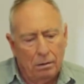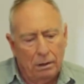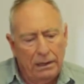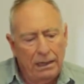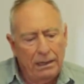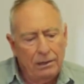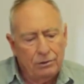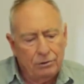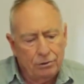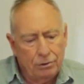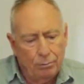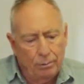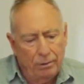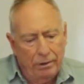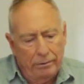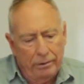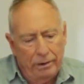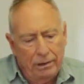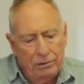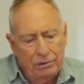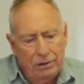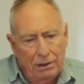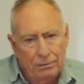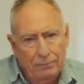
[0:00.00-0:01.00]
each square
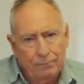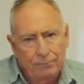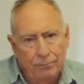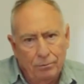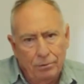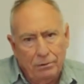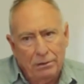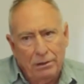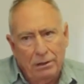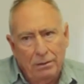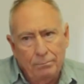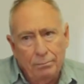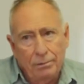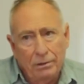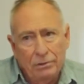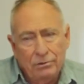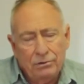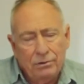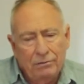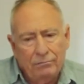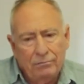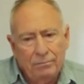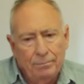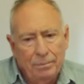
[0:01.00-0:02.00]
inch has
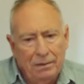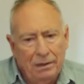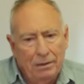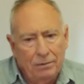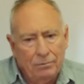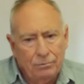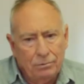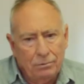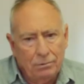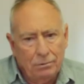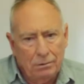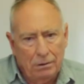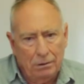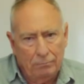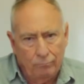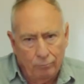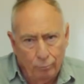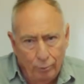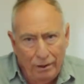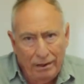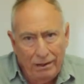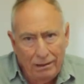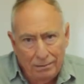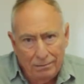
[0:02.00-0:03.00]
14.7 pounds of
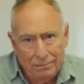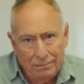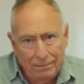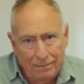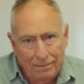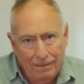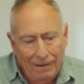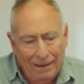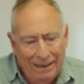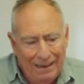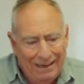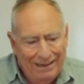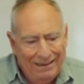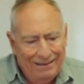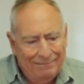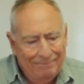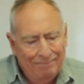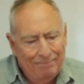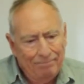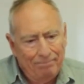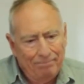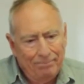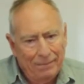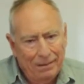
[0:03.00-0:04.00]
weight on it.
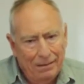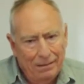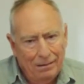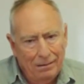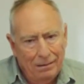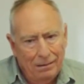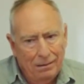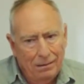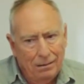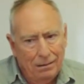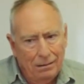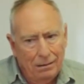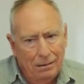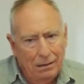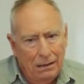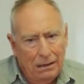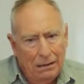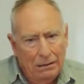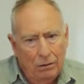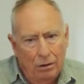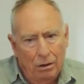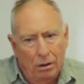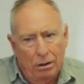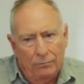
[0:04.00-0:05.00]

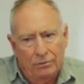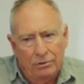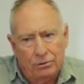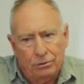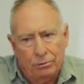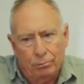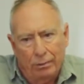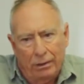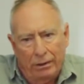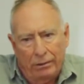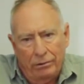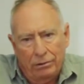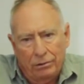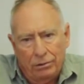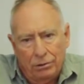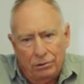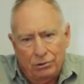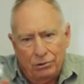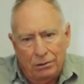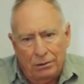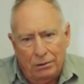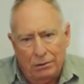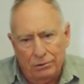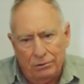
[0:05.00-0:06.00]
And all the square
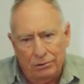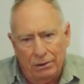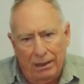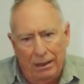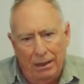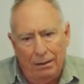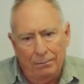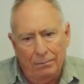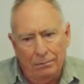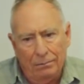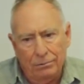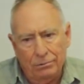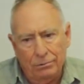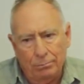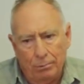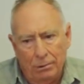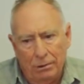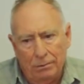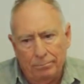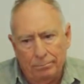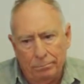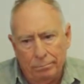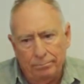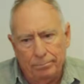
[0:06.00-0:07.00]
inches on this table is
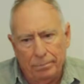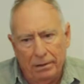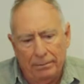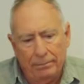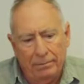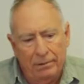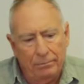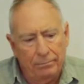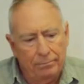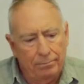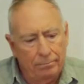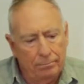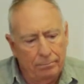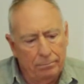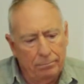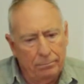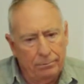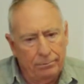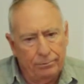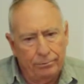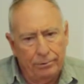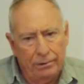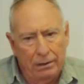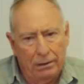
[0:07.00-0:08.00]
what? Probably
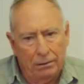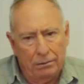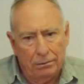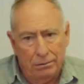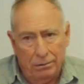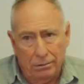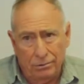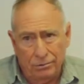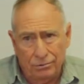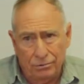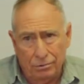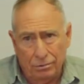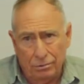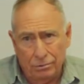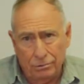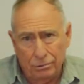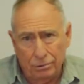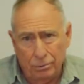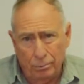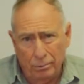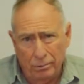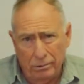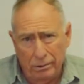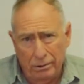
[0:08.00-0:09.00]
300 or so
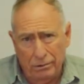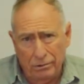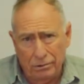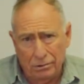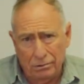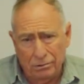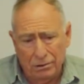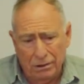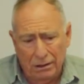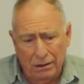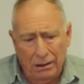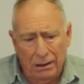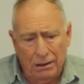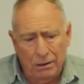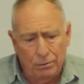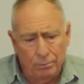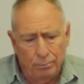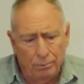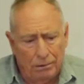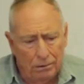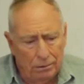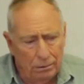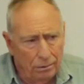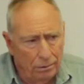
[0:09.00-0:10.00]
square inches. And each
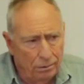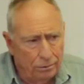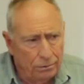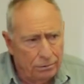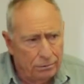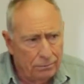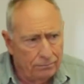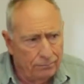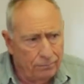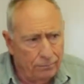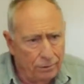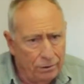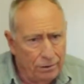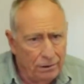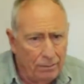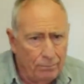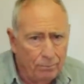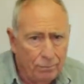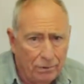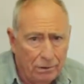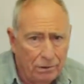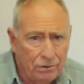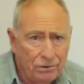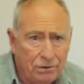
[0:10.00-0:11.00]
one of those,
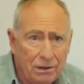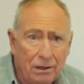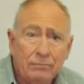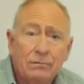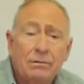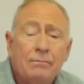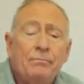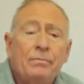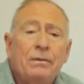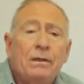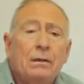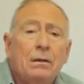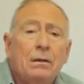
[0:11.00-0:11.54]
14.7.